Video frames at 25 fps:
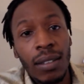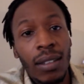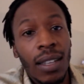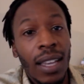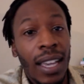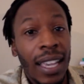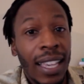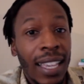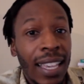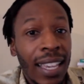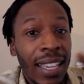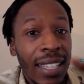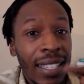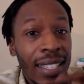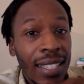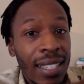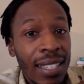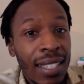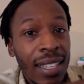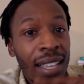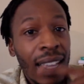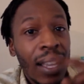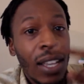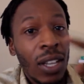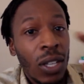
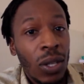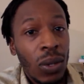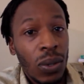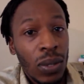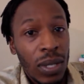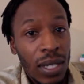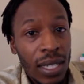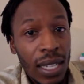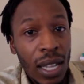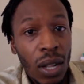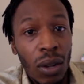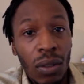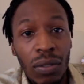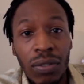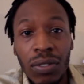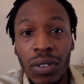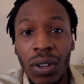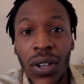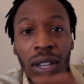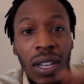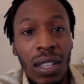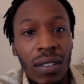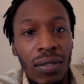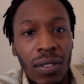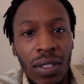against yourself,
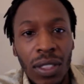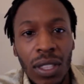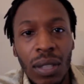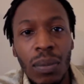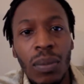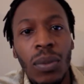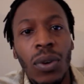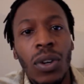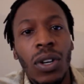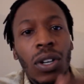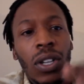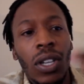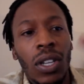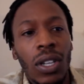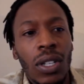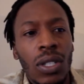not even the market.